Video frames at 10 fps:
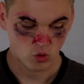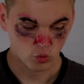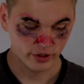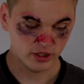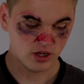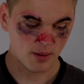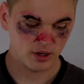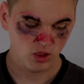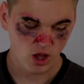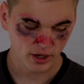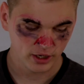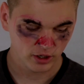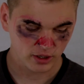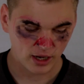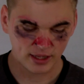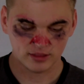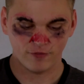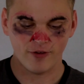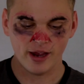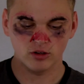really coming along here, got to get the
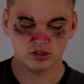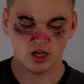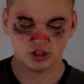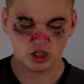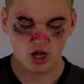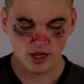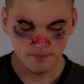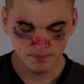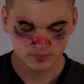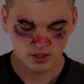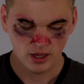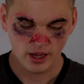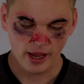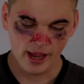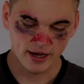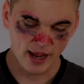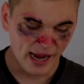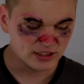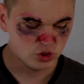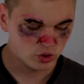final touch on. And
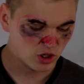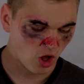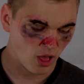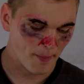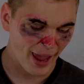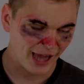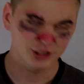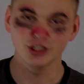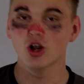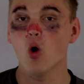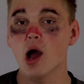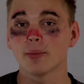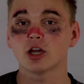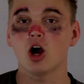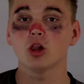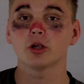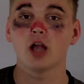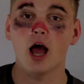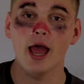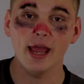as you can all imagine, you know, I'm a color
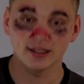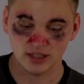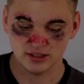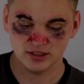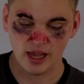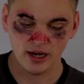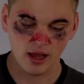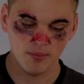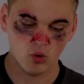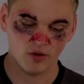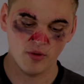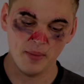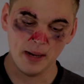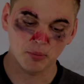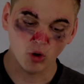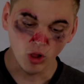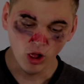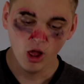guy. As I said, I'm more of a April